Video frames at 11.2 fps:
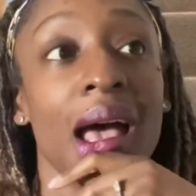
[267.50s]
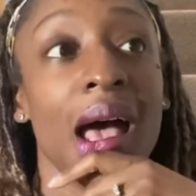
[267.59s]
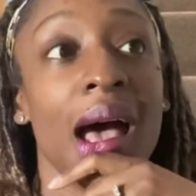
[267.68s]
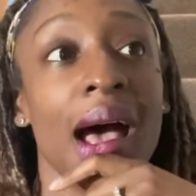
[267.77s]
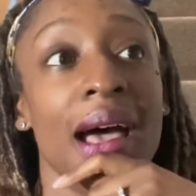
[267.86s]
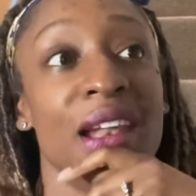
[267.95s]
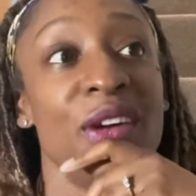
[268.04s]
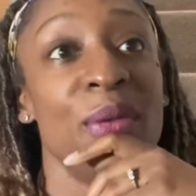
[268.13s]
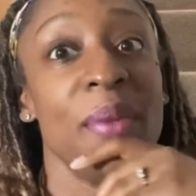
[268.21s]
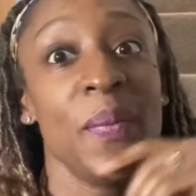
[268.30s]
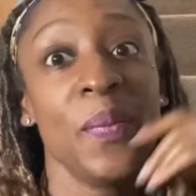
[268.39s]
And I
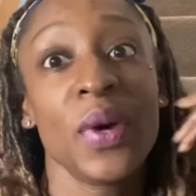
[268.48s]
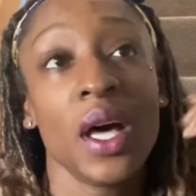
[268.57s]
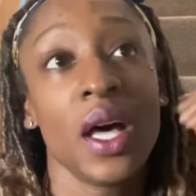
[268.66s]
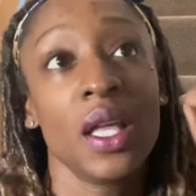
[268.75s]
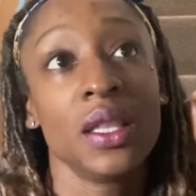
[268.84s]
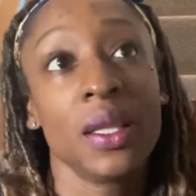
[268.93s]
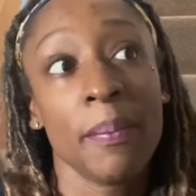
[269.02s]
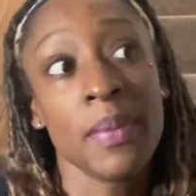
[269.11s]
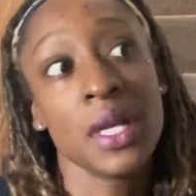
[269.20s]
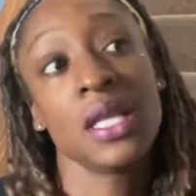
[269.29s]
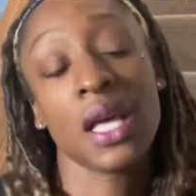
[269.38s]
remember the
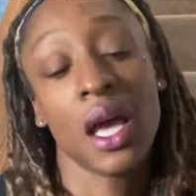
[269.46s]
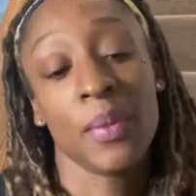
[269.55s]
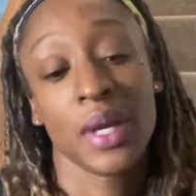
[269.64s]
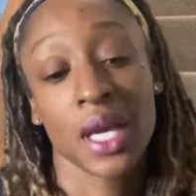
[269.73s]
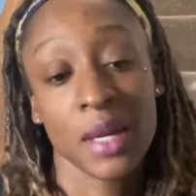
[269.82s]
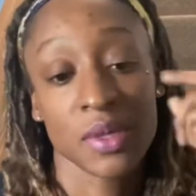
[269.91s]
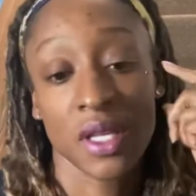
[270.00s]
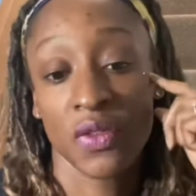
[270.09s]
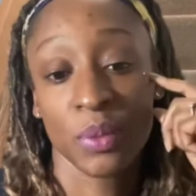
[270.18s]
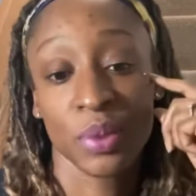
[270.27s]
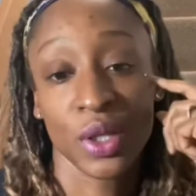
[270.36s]
minute that I became
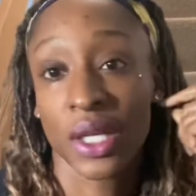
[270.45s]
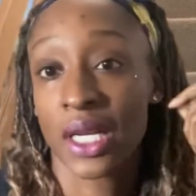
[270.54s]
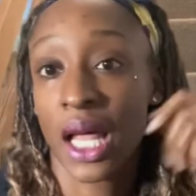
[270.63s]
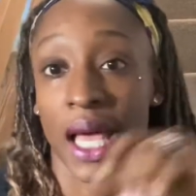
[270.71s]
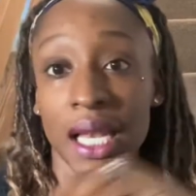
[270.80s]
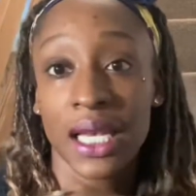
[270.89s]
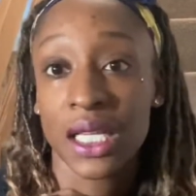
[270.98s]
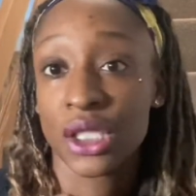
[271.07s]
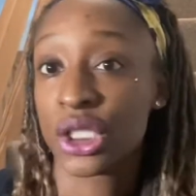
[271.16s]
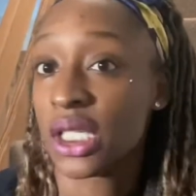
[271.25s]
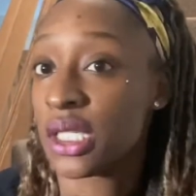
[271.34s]
self-employed, I
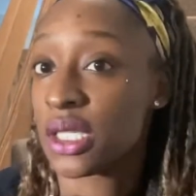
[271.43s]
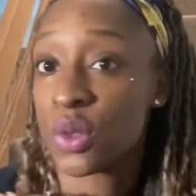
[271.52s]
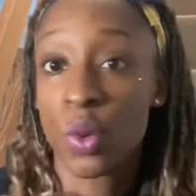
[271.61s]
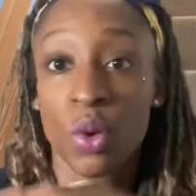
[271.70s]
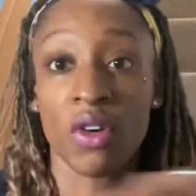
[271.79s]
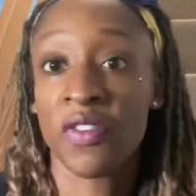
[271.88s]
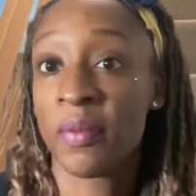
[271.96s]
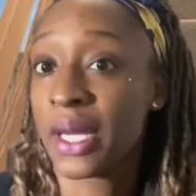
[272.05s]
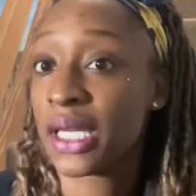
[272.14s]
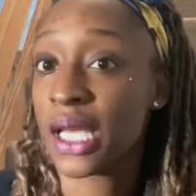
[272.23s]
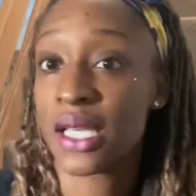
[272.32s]
literally swore off
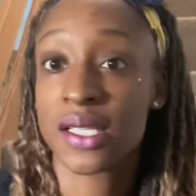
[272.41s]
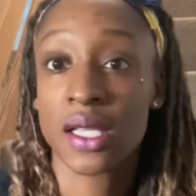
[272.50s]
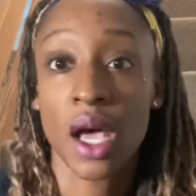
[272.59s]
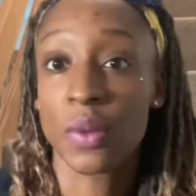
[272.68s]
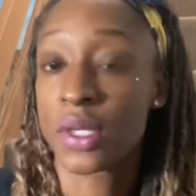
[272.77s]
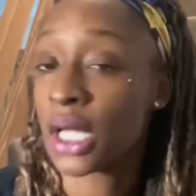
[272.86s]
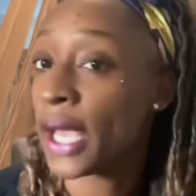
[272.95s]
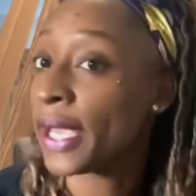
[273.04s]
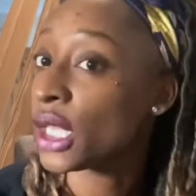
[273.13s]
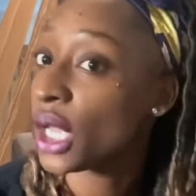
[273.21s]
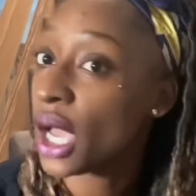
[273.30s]
Mondays. I was
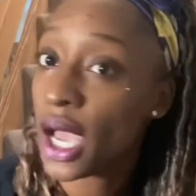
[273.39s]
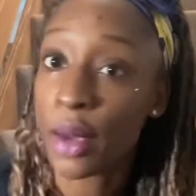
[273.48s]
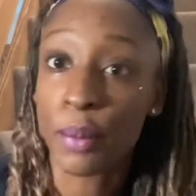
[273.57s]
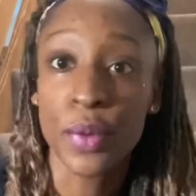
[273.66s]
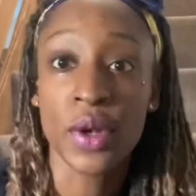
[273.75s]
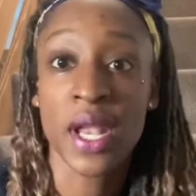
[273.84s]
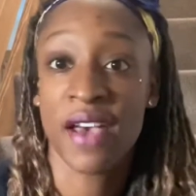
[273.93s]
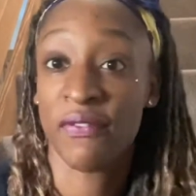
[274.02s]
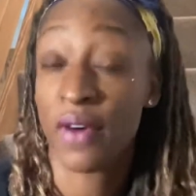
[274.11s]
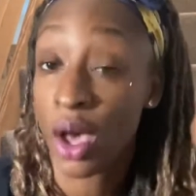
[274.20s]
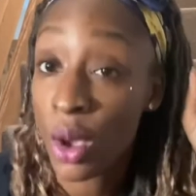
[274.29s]
like, I am
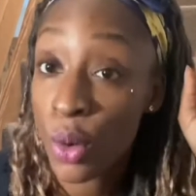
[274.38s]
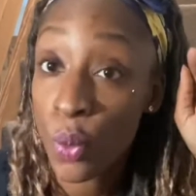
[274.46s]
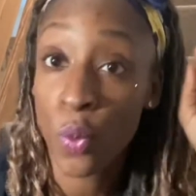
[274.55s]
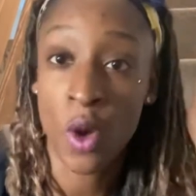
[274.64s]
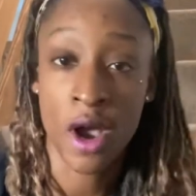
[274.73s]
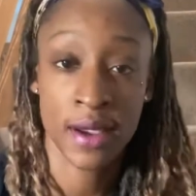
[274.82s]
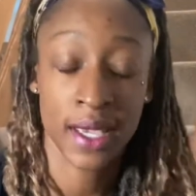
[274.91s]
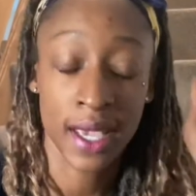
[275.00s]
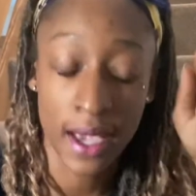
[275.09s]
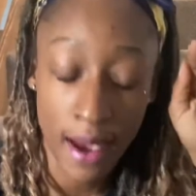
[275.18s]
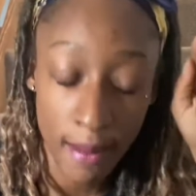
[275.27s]
never
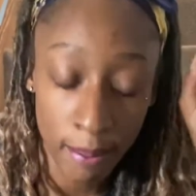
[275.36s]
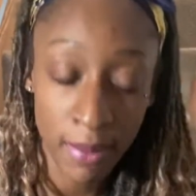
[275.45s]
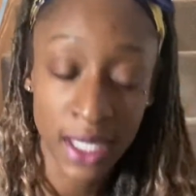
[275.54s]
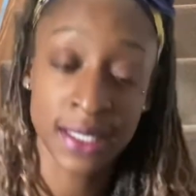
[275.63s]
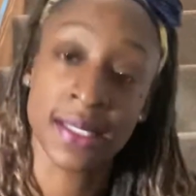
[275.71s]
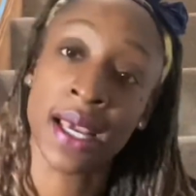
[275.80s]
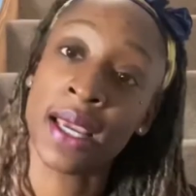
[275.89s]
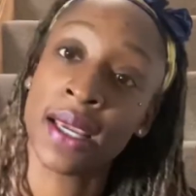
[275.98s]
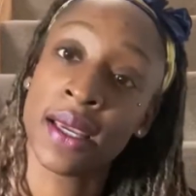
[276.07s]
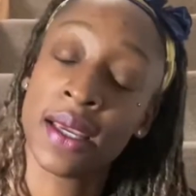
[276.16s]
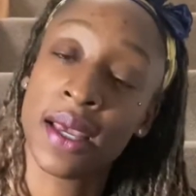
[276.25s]
working a Monday
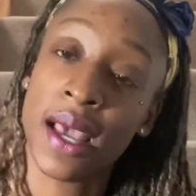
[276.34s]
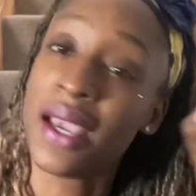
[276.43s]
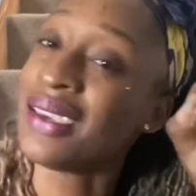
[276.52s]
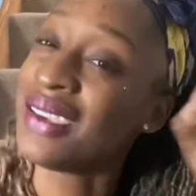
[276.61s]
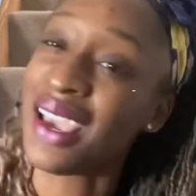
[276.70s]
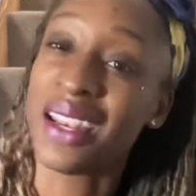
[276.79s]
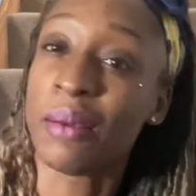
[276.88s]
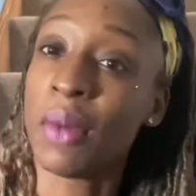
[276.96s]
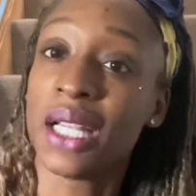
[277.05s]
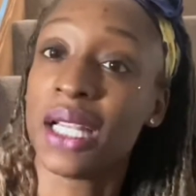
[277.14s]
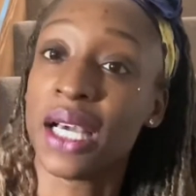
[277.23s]
again in my
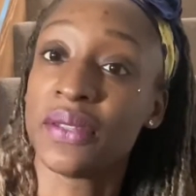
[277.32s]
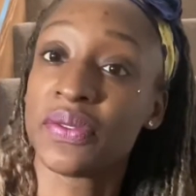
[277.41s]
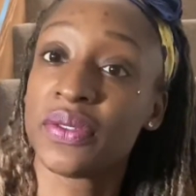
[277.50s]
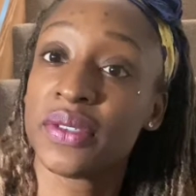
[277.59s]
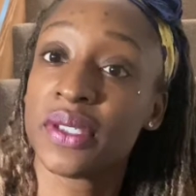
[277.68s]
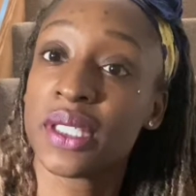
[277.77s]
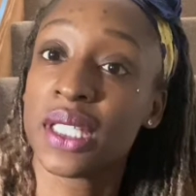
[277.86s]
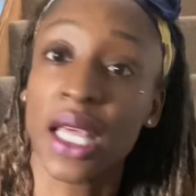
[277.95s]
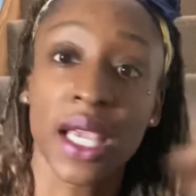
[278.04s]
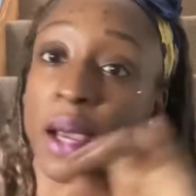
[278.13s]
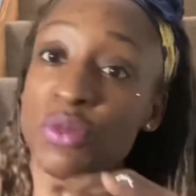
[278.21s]
life.
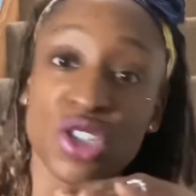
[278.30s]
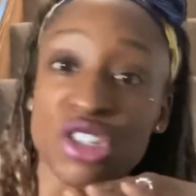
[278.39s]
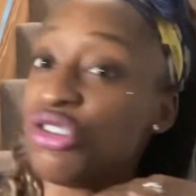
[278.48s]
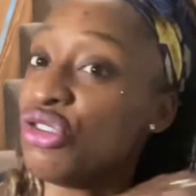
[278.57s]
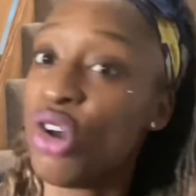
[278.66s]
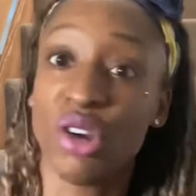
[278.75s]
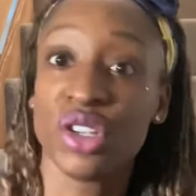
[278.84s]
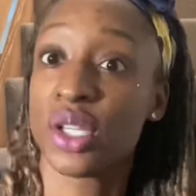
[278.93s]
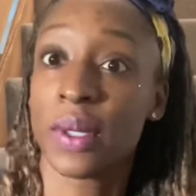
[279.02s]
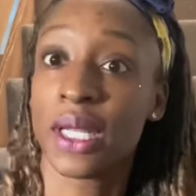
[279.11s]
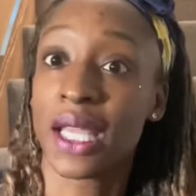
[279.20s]
Like, I'm just not
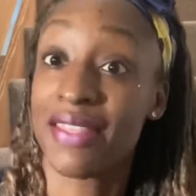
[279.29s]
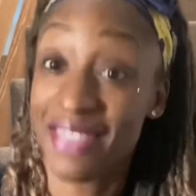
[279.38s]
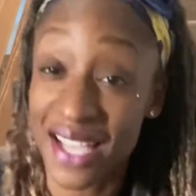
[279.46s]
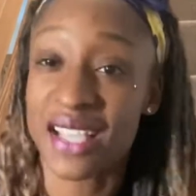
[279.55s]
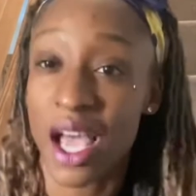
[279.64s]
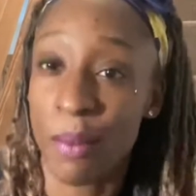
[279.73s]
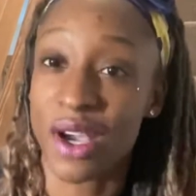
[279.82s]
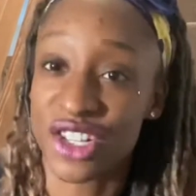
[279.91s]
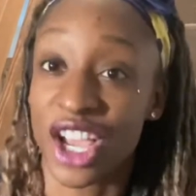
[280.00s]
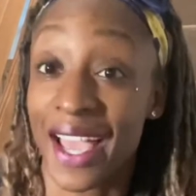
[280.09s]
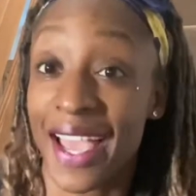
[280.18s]
doing it. That's how much
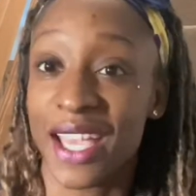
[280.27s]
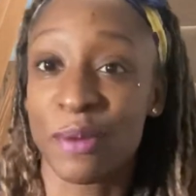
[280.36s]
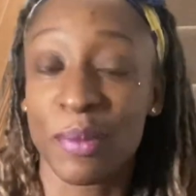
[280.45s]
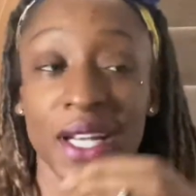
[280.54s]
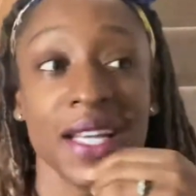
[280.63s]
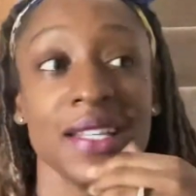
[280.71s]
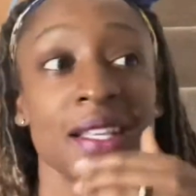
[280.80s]
I hated Mondays.